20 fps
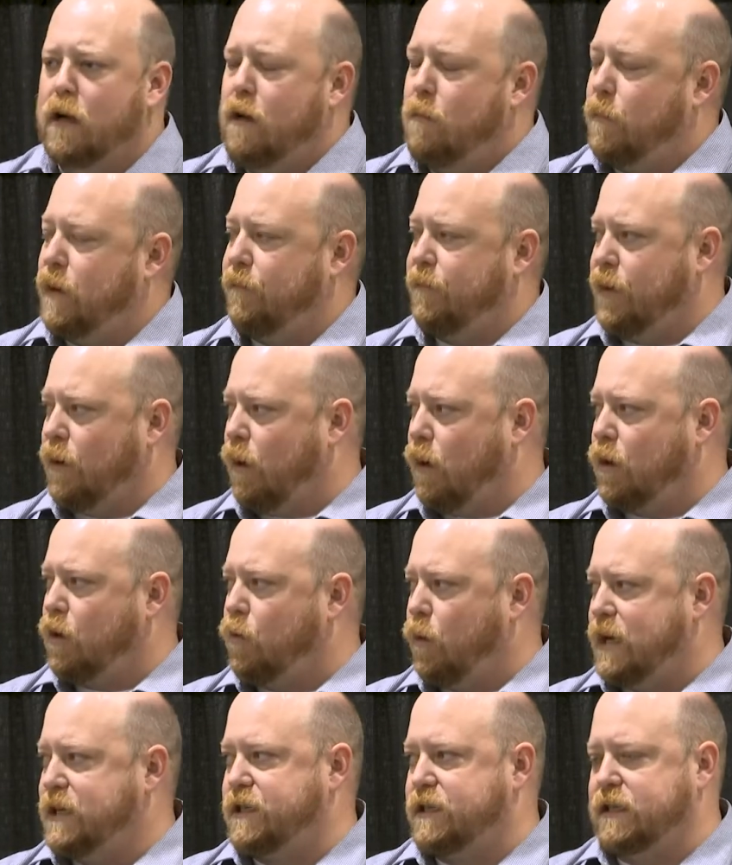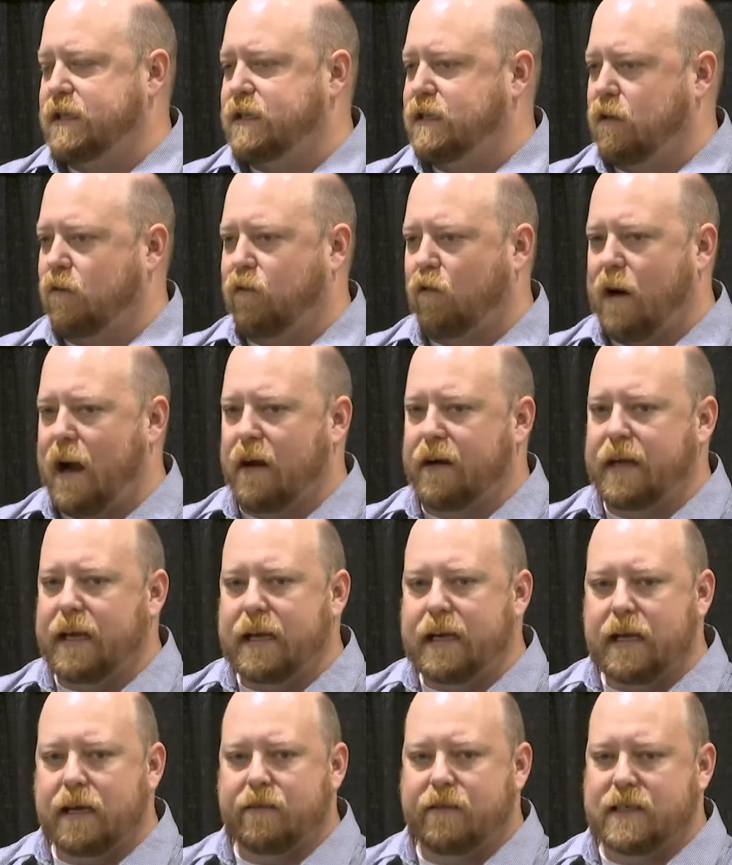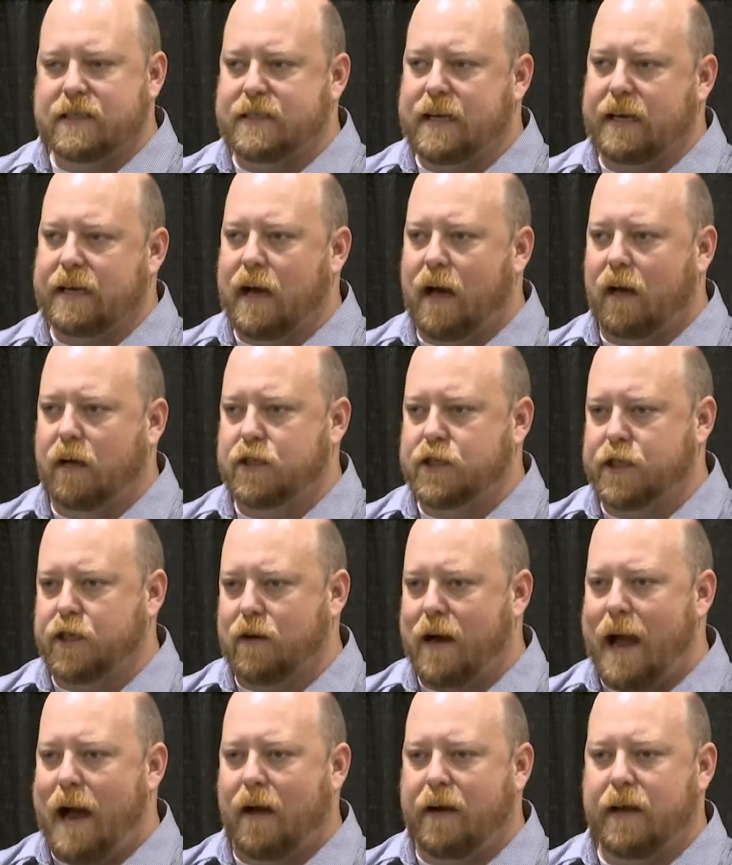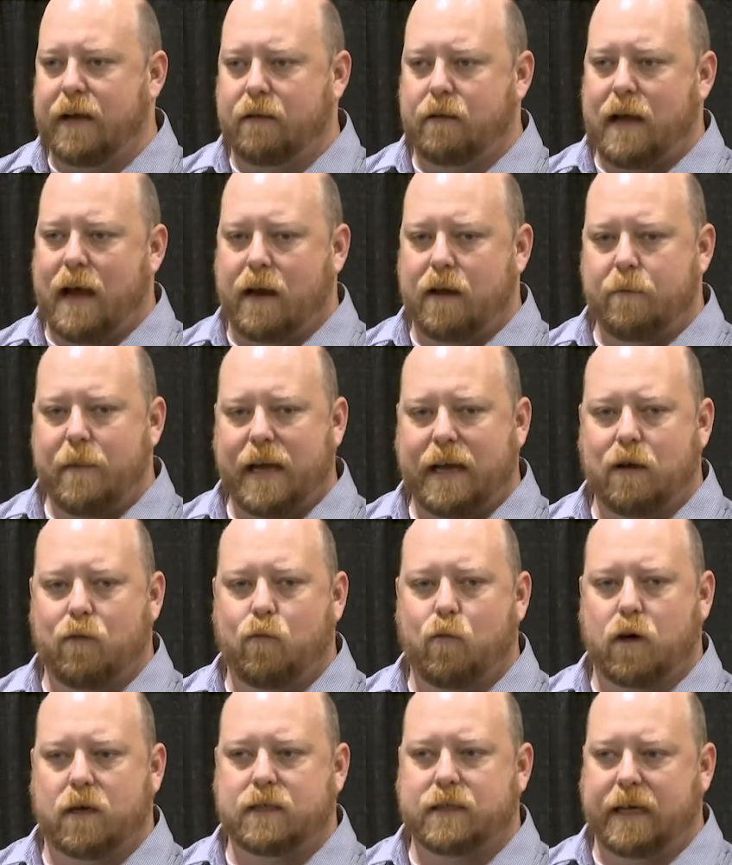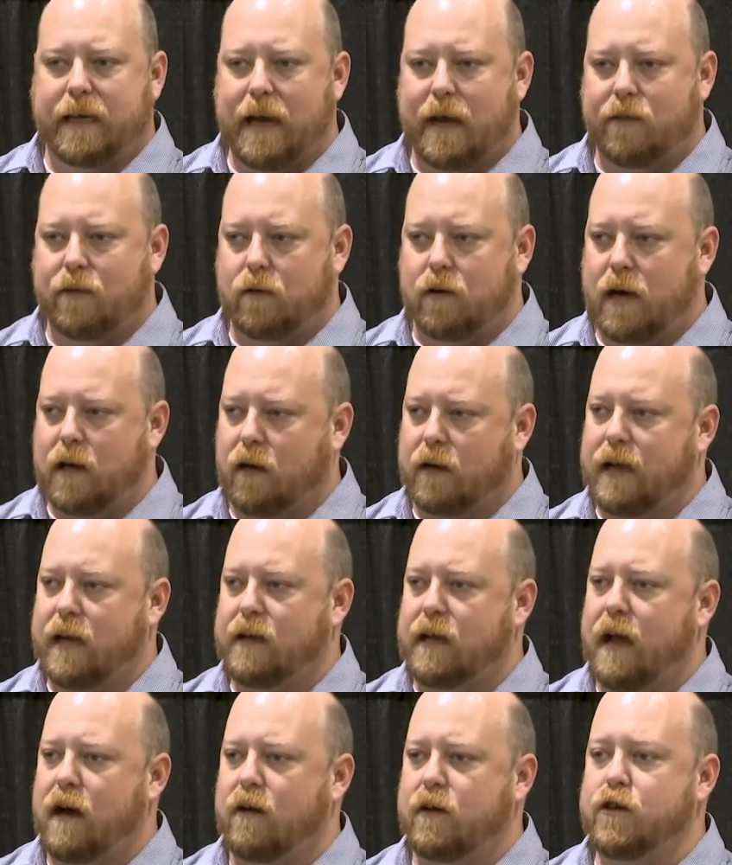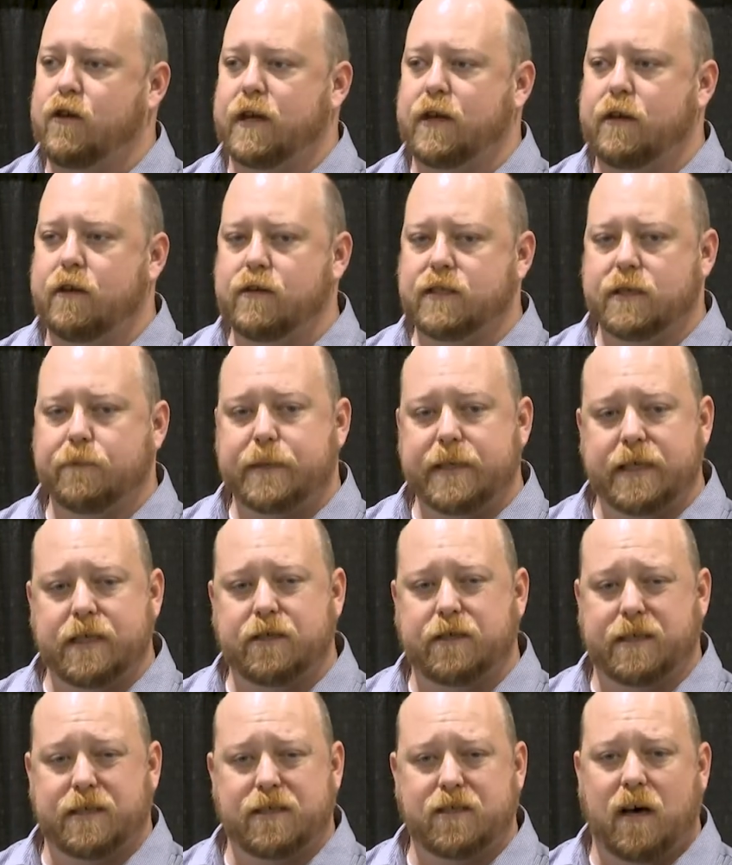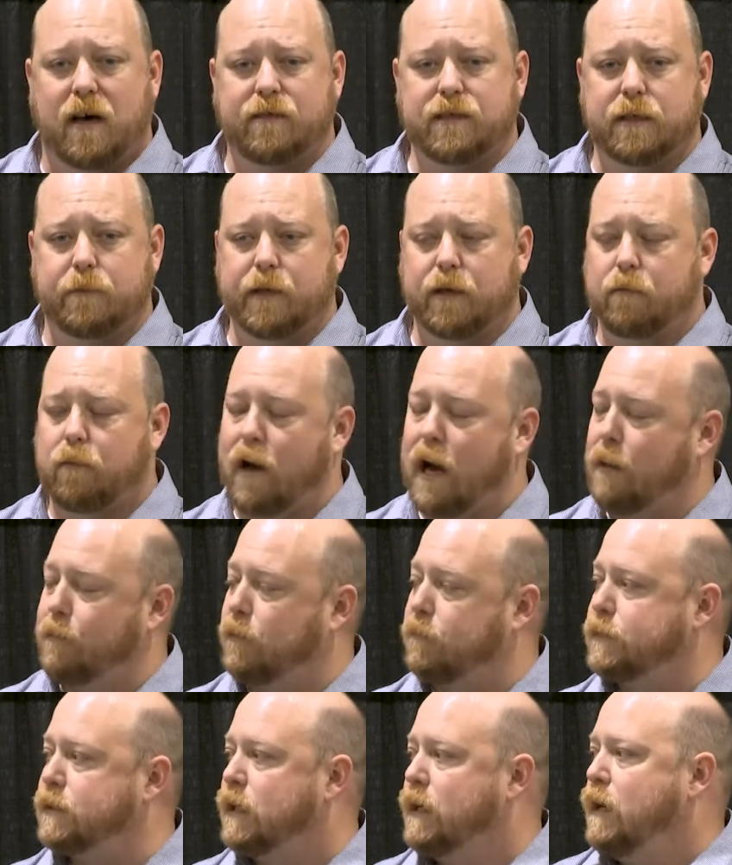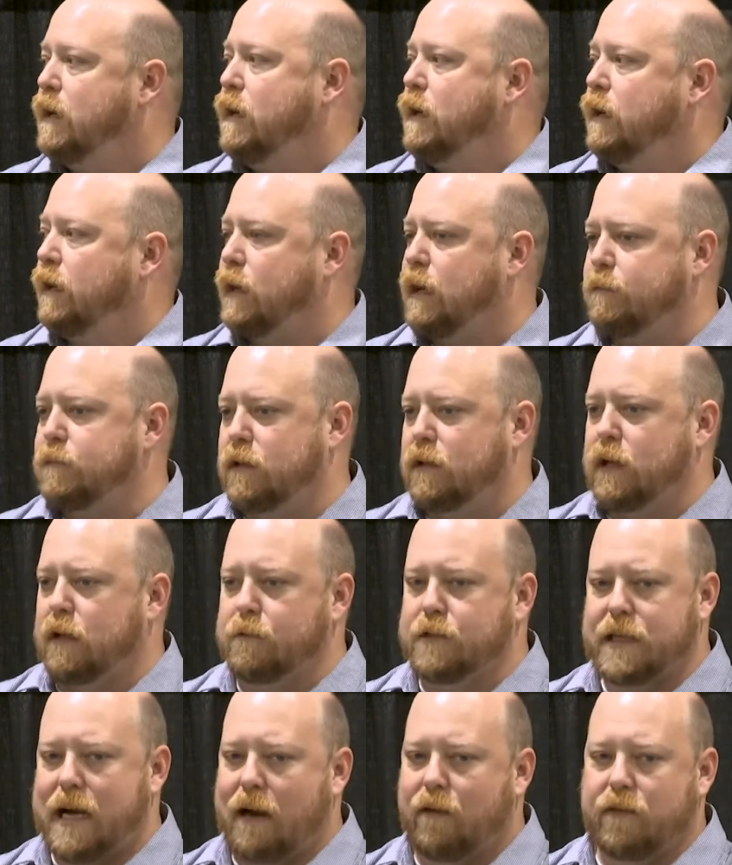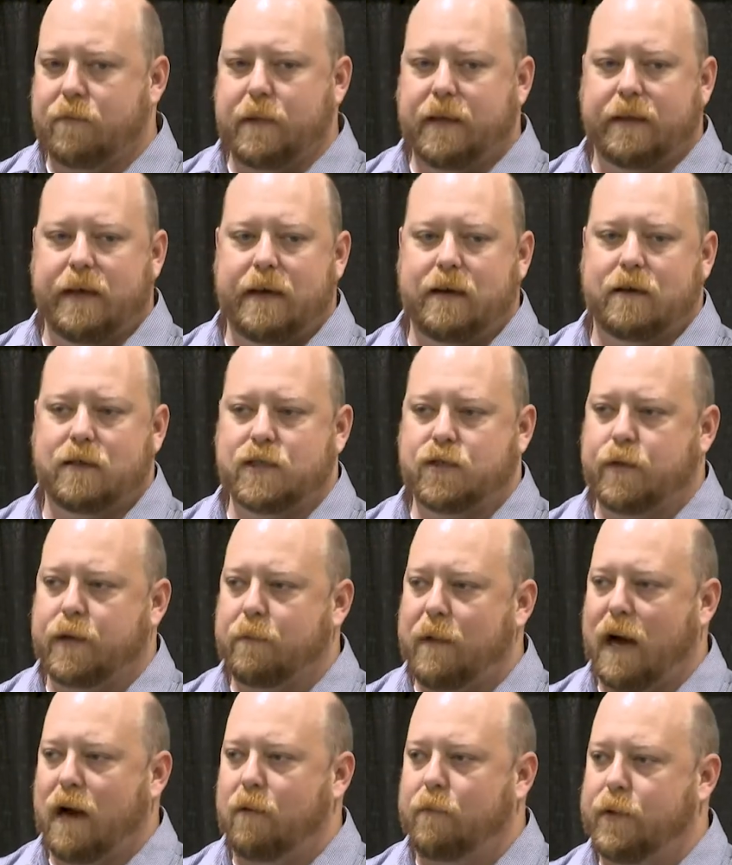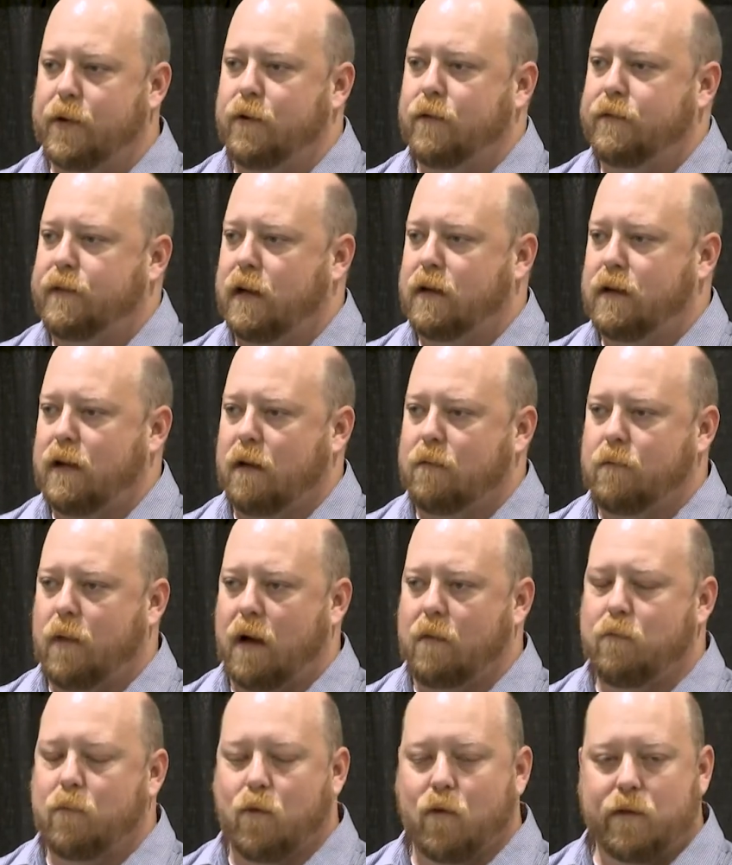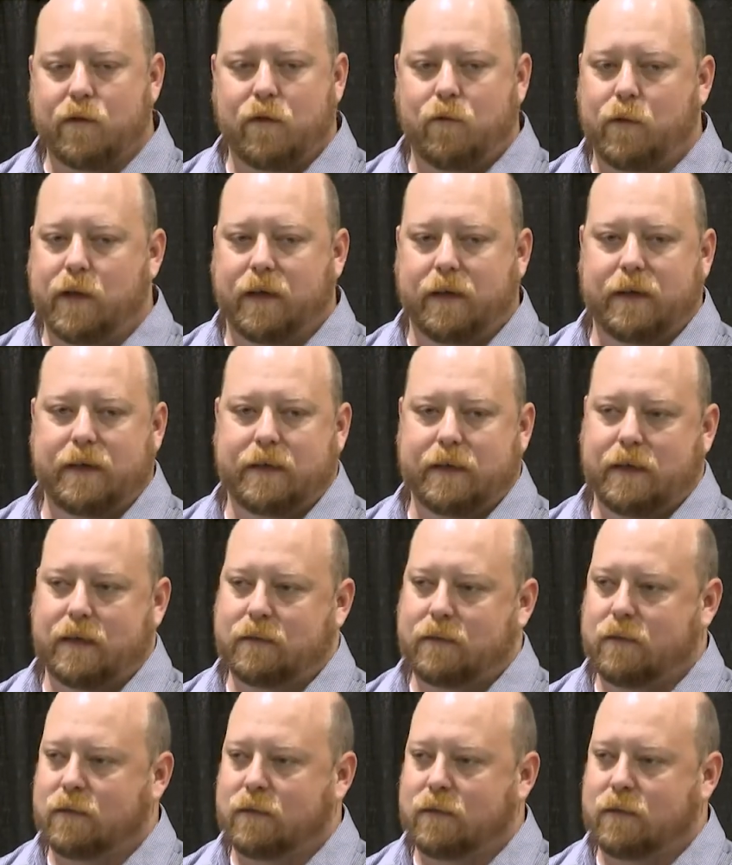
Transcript: But if there are questions around any of this technology, or how to make it work together, or how you can use it potentially to solve some of your problems, come chat with me later. Swing by our booth. I'm more than willing to